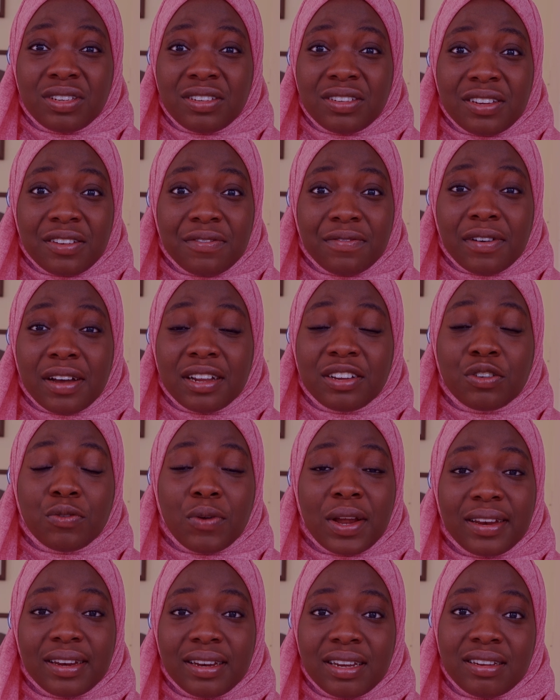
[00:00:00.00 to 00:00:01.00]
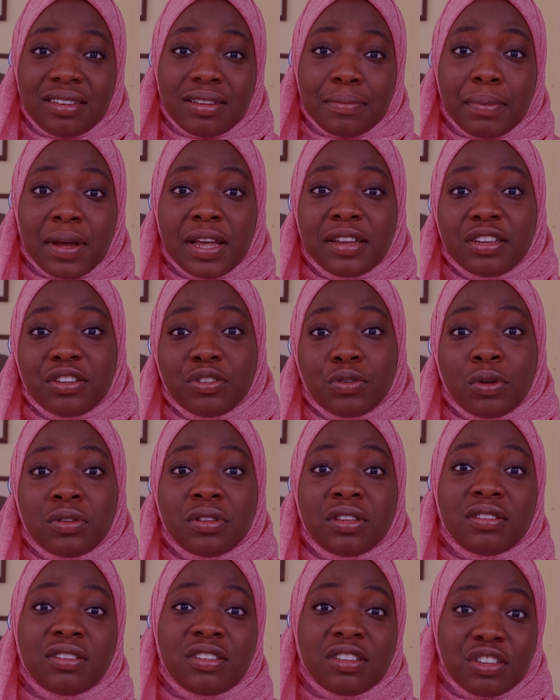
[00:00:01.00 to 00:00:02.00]
differ greatly depending on
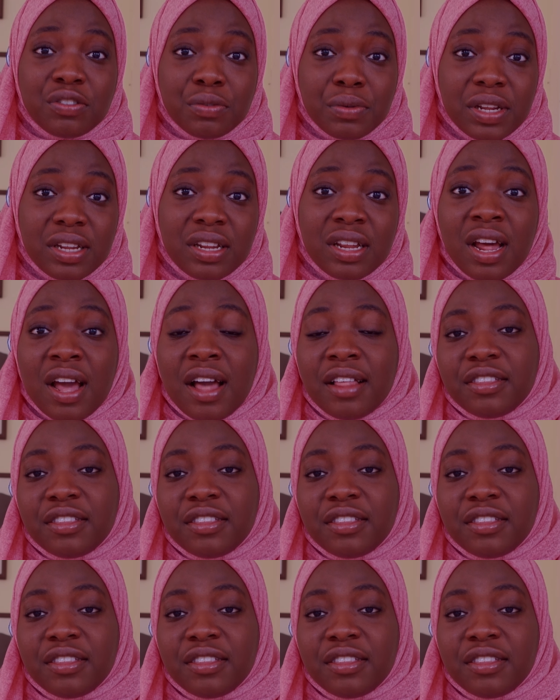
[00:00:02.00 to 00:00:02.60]
the degree,